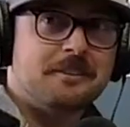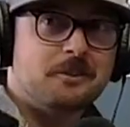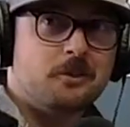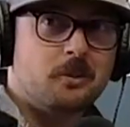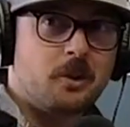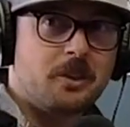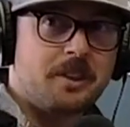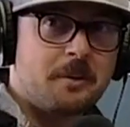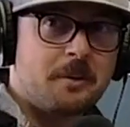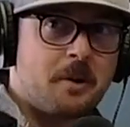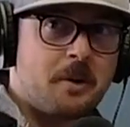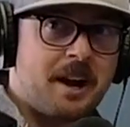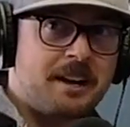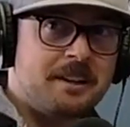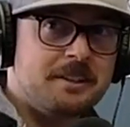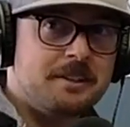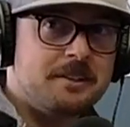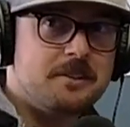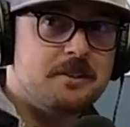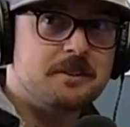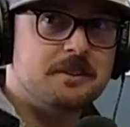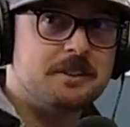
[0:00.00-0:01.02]
Well, then why are
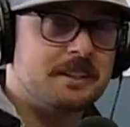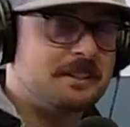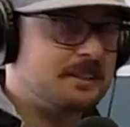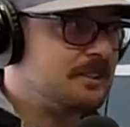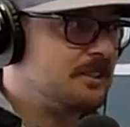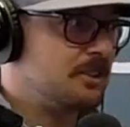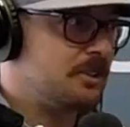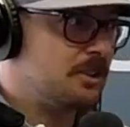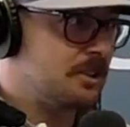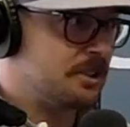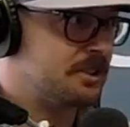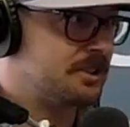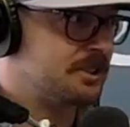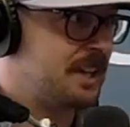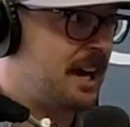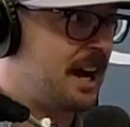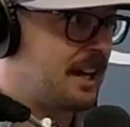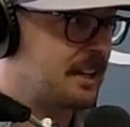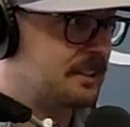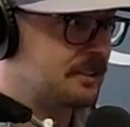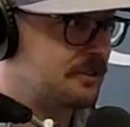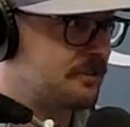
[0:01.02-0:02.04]
you using your
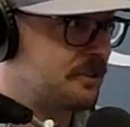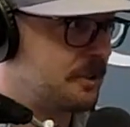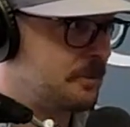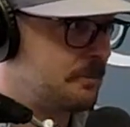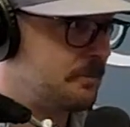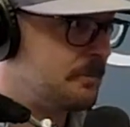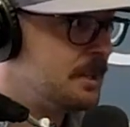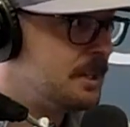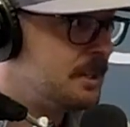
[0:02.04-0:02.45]
socks from?"